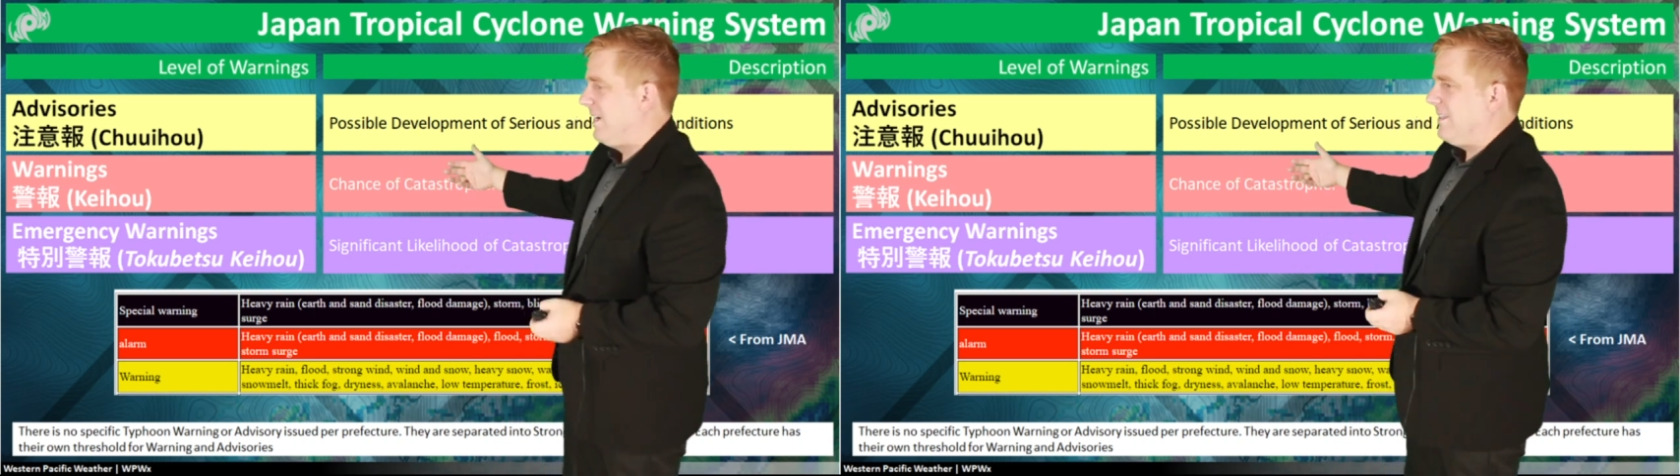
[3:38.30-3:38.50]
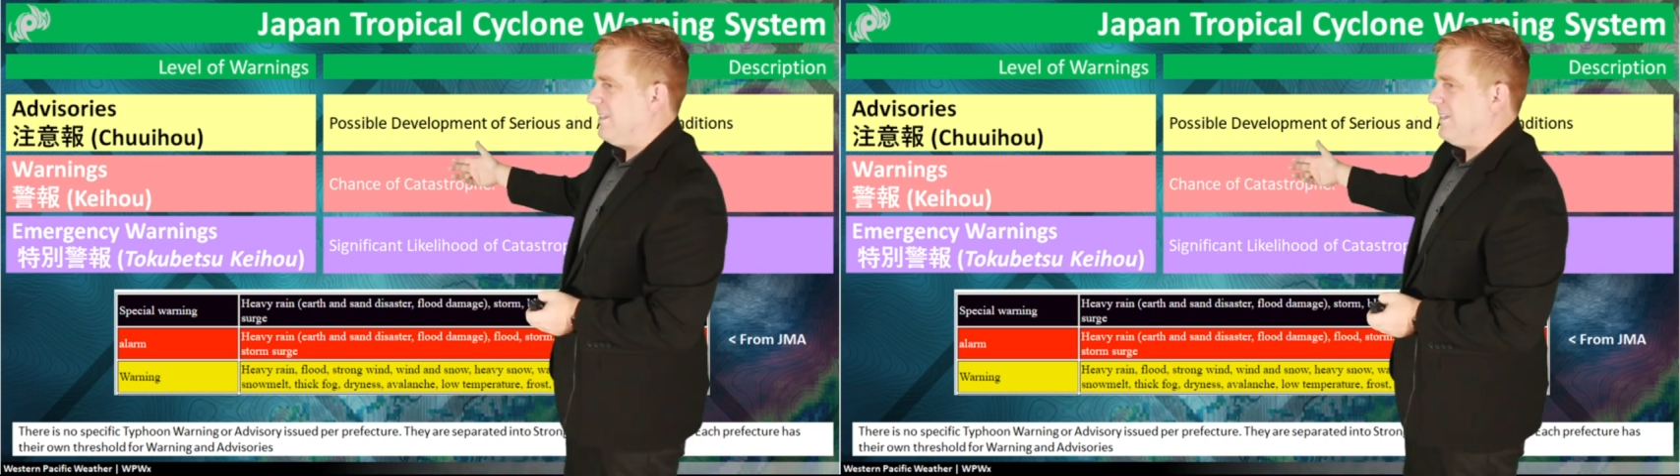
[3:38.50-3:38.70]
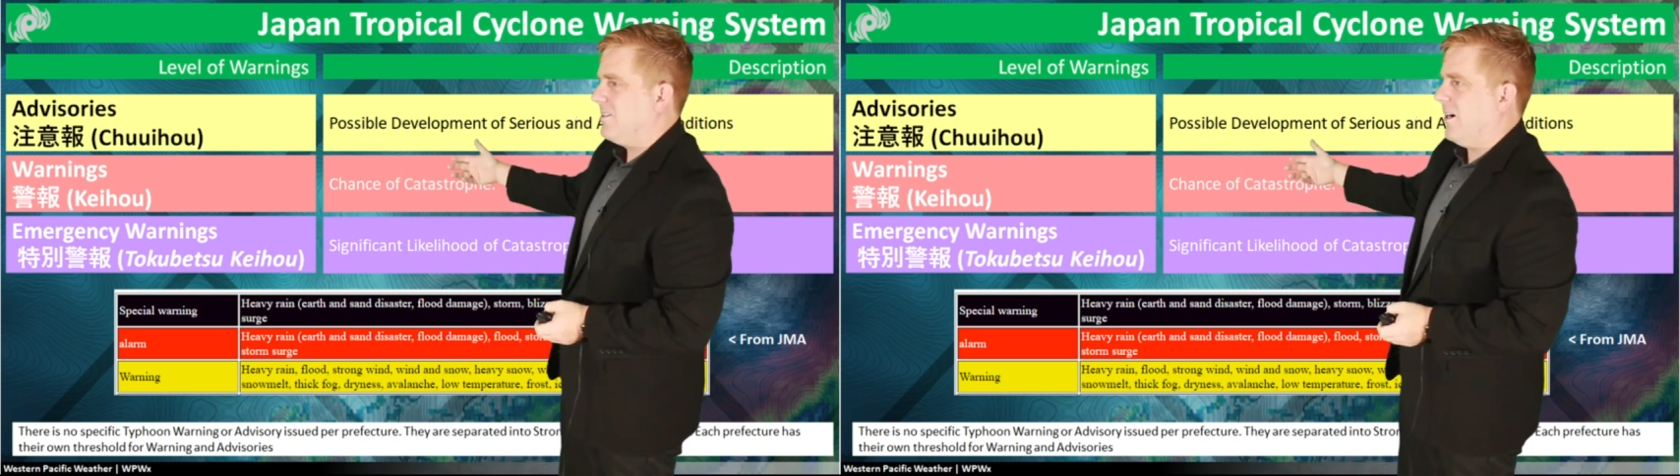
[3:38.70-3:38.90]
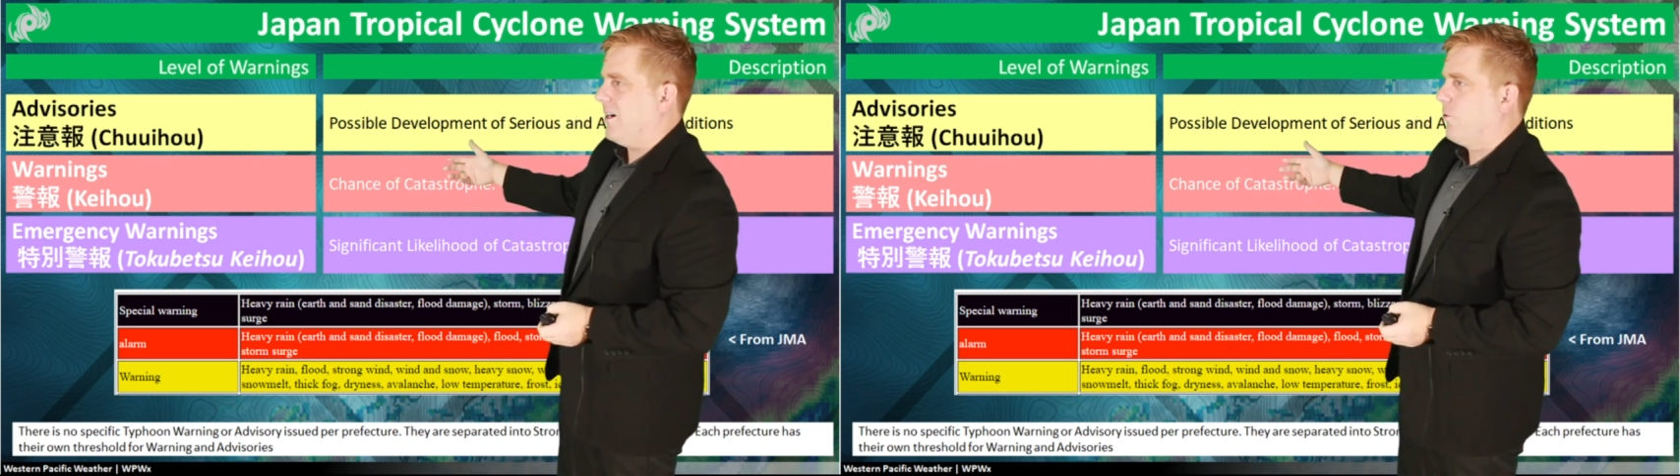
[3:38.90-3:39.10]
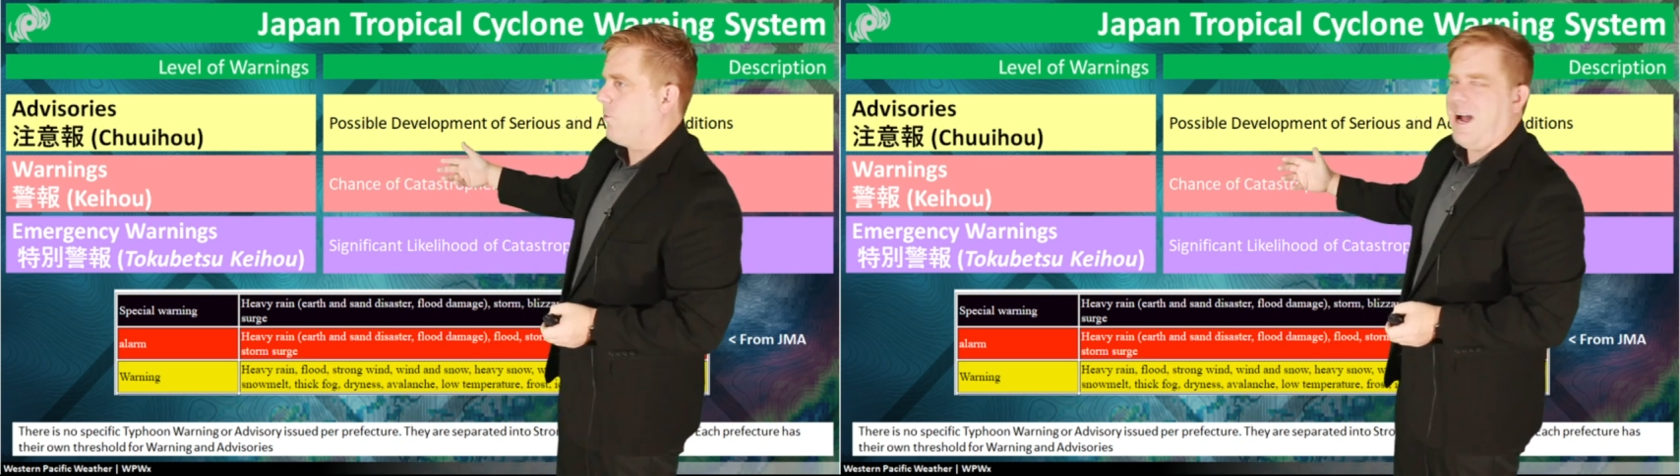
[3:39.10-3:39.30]

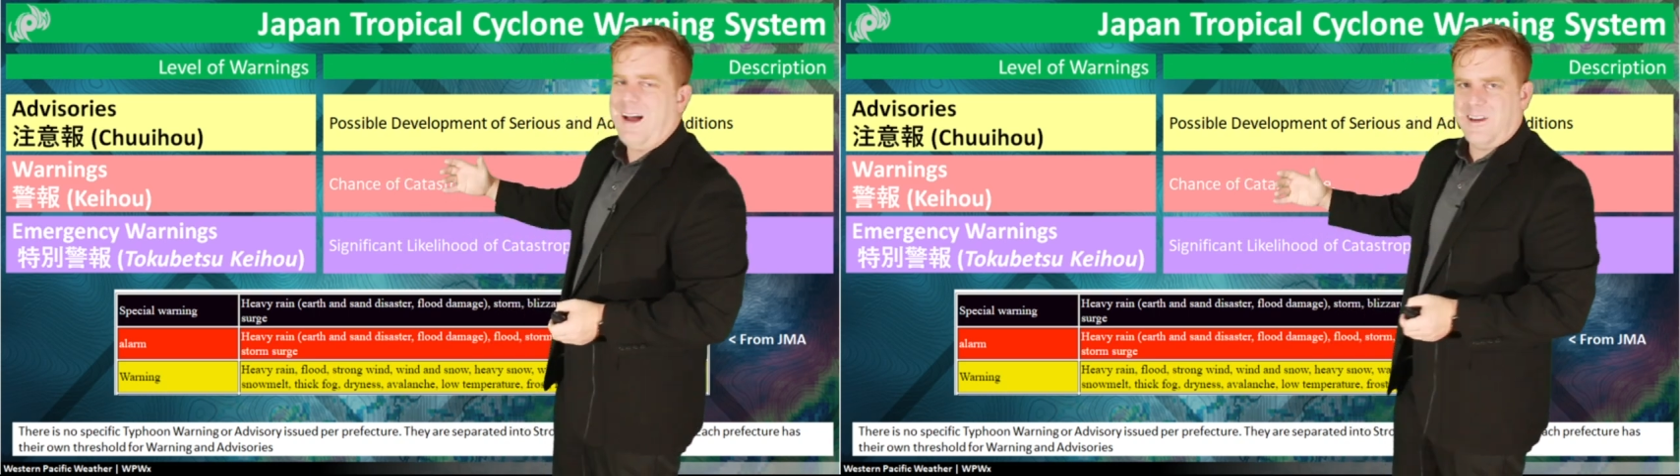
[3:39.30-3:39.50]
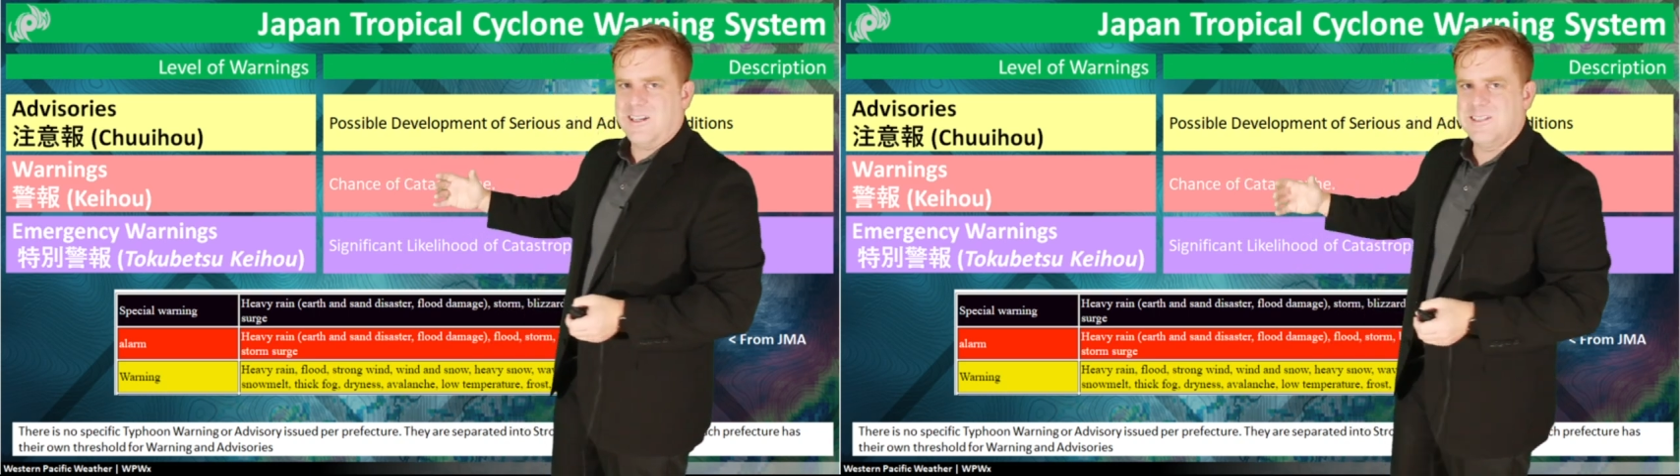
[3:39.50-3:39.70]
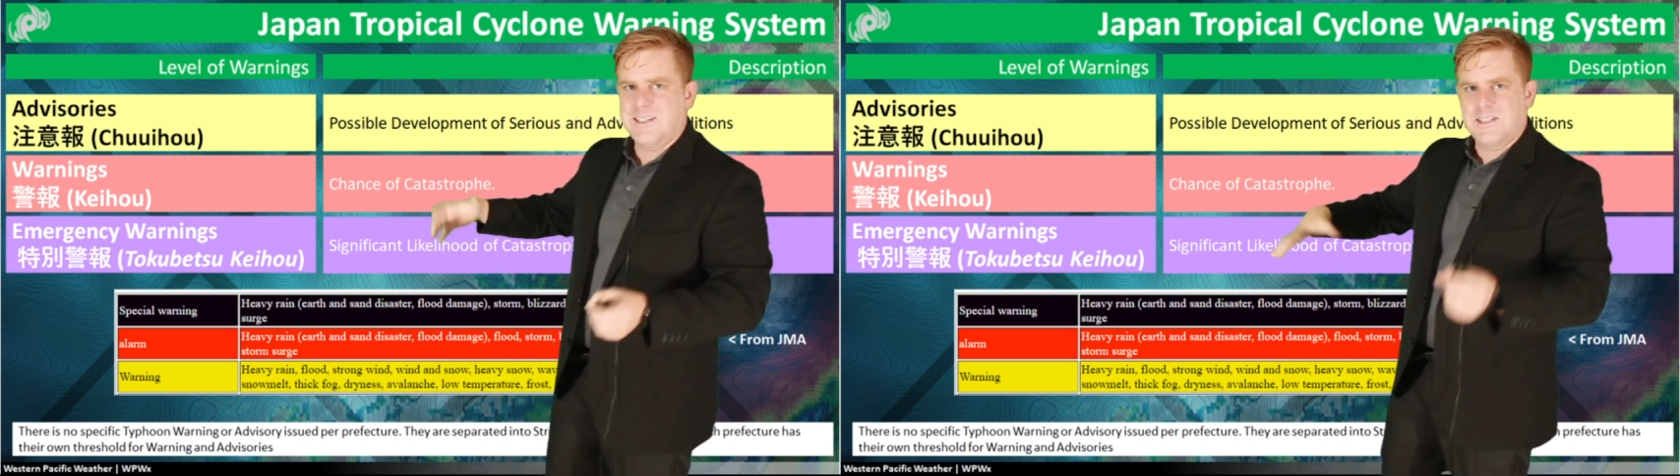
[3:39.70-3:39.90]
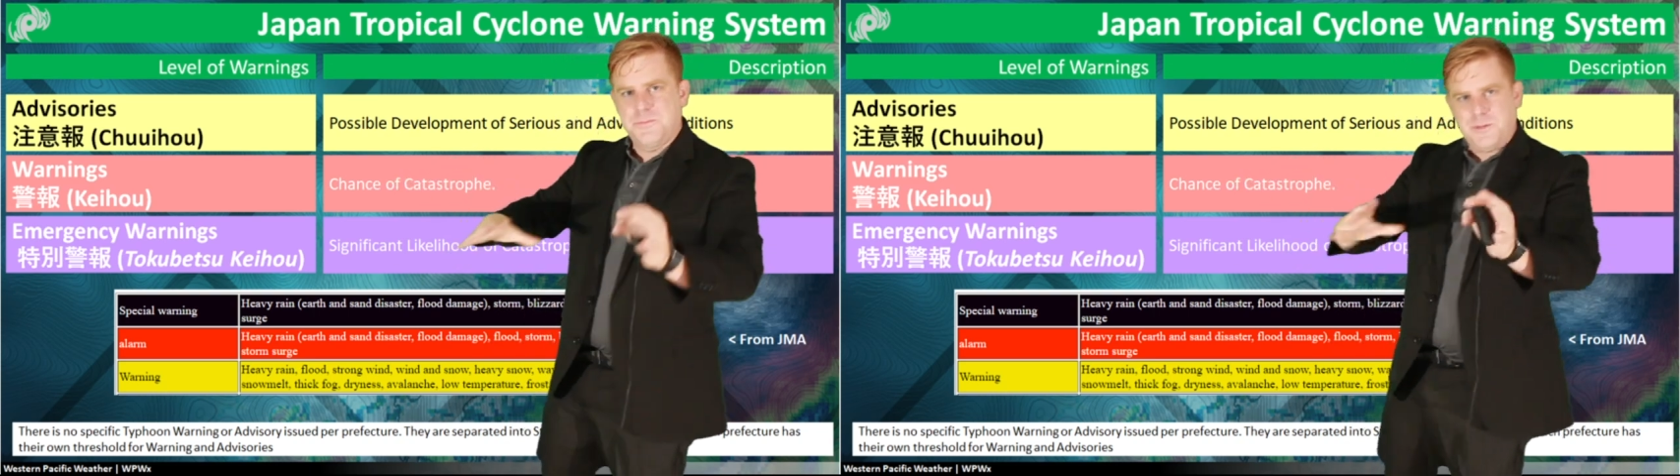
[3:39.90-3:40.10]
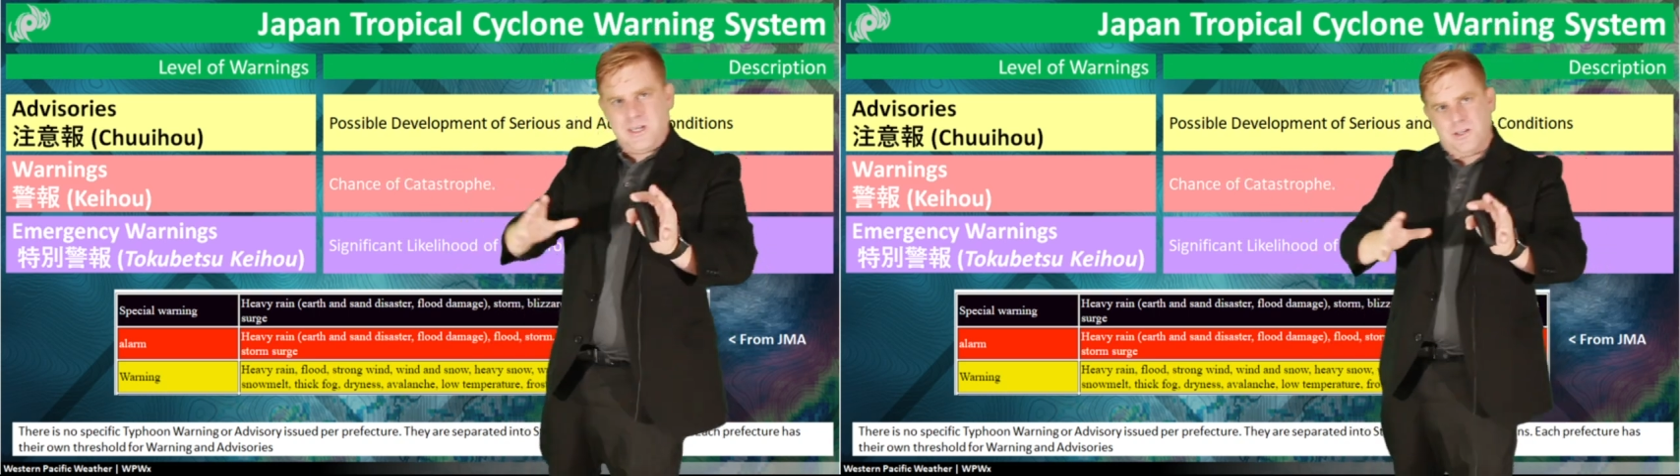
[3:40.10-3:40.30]
graphics to
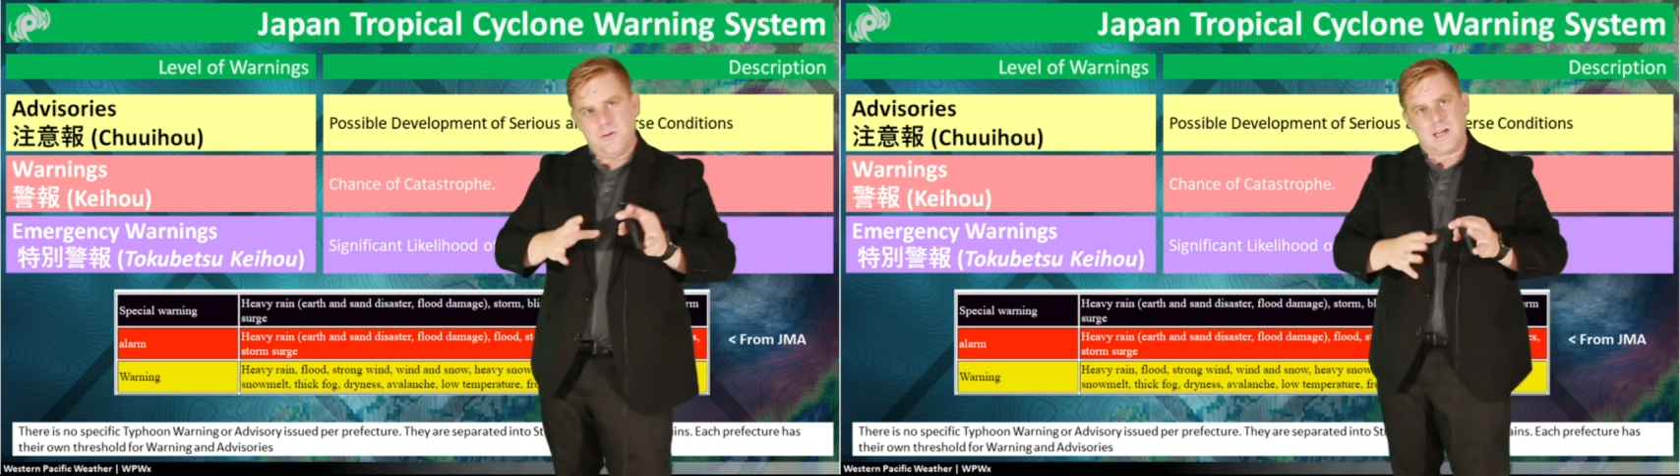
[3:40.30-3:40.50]
explain to you